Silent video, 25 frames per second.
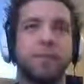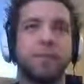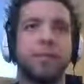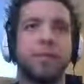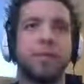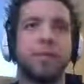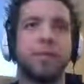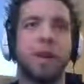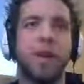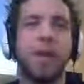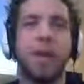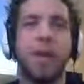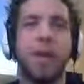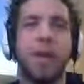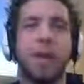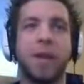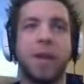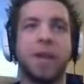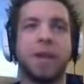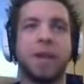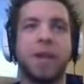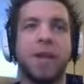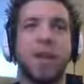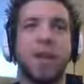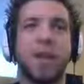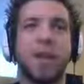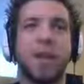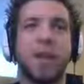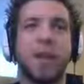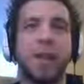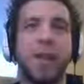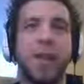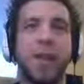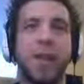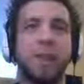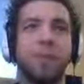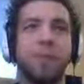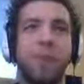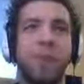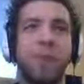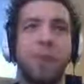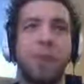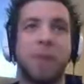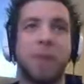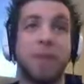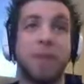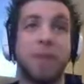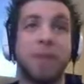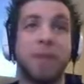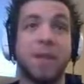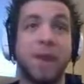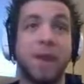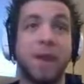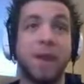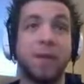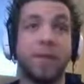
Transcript: and I could slide like that, I'd be sliding for